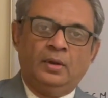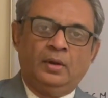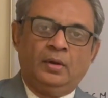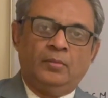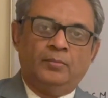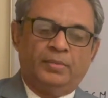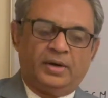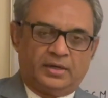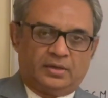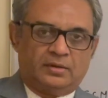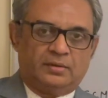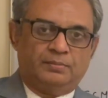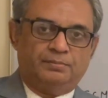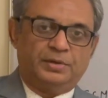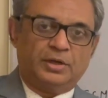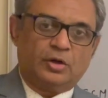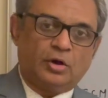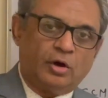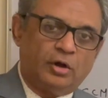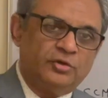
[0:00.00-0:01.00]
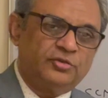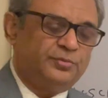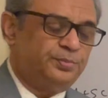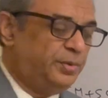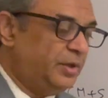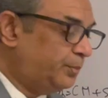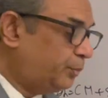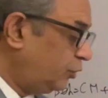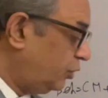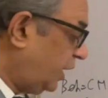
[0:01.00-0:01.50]
But because
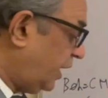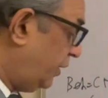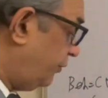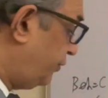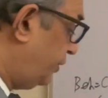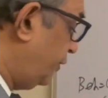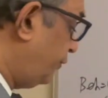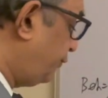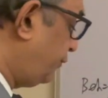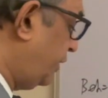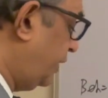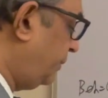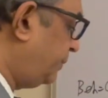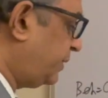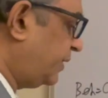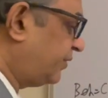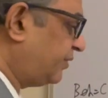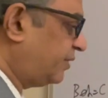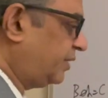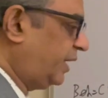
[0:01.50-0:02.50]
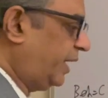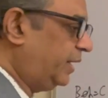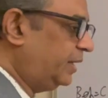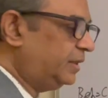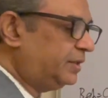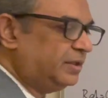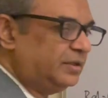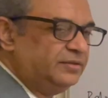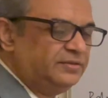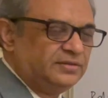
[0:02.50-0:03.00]
people have different
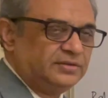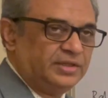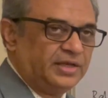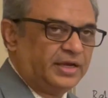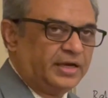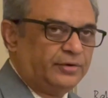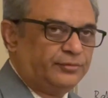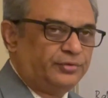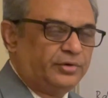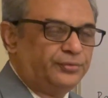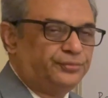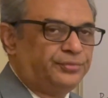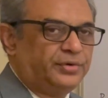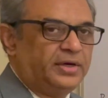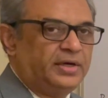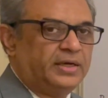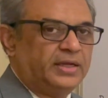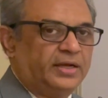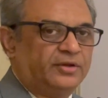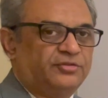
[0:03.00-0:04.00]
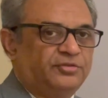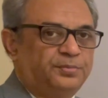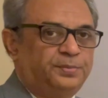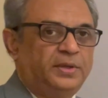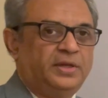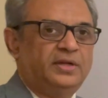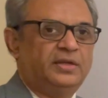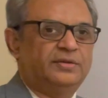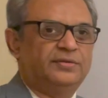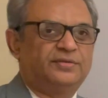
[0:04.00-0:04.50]
personalities, they have different
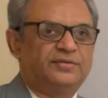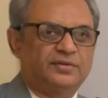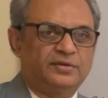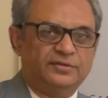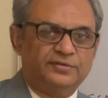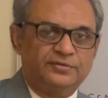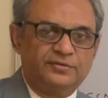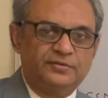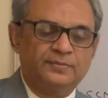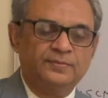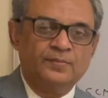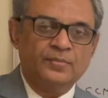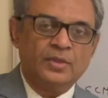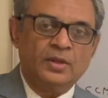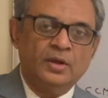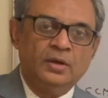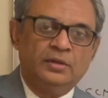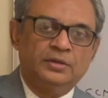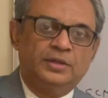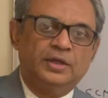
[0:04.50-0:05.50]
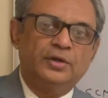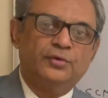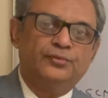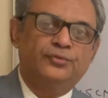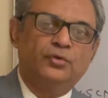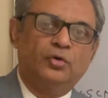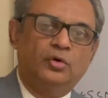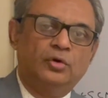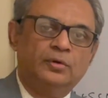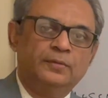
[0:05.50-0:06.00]
experiences,
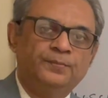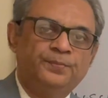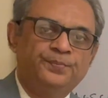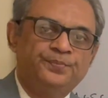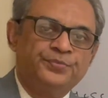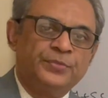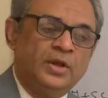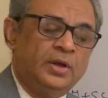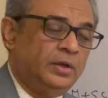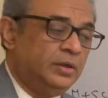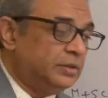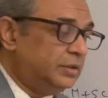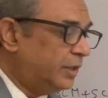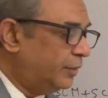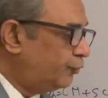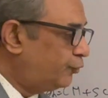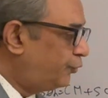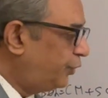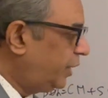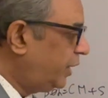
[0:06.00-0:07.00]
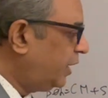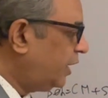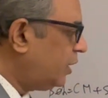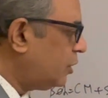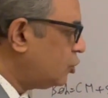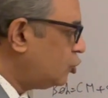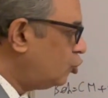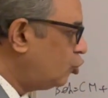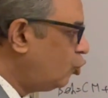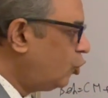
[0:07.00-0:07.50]
therefore the
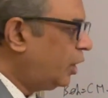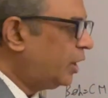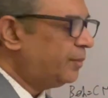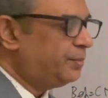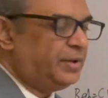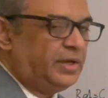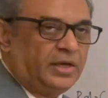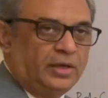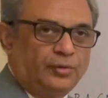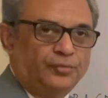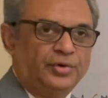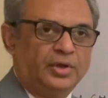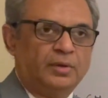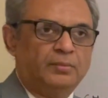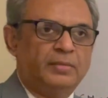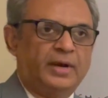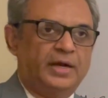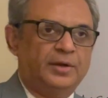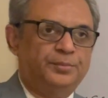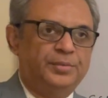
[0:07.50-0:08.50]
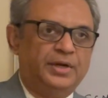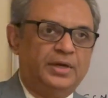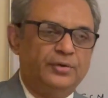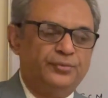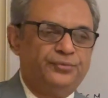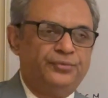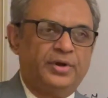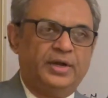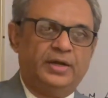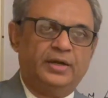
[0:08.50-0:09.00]
way you are behaving might be
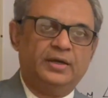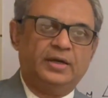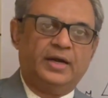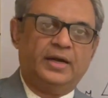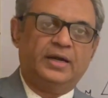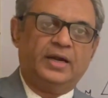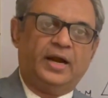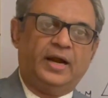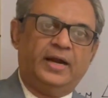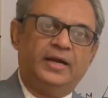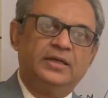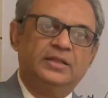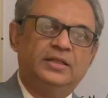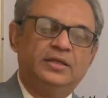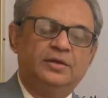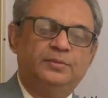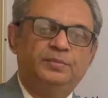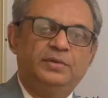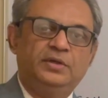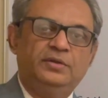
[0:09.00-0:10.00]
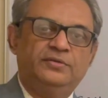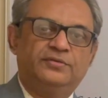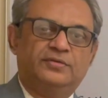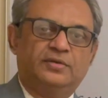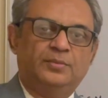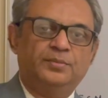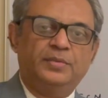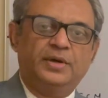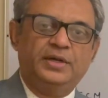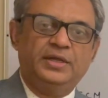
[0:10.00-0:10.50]
different, and had there been
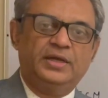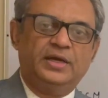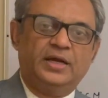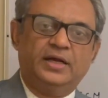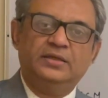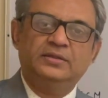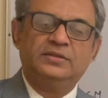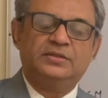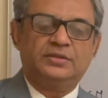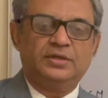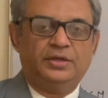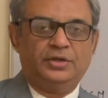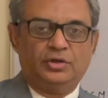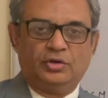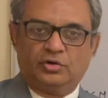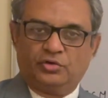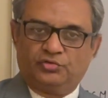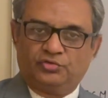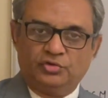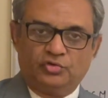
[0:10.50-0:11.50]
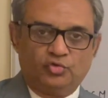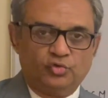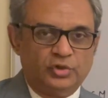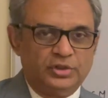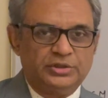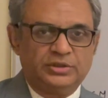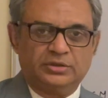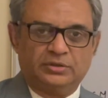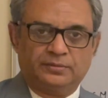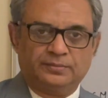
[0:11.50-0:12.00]
somebody else in your
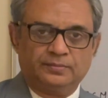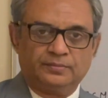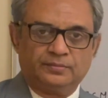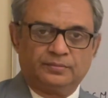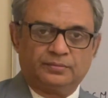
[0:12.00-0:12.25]
situation,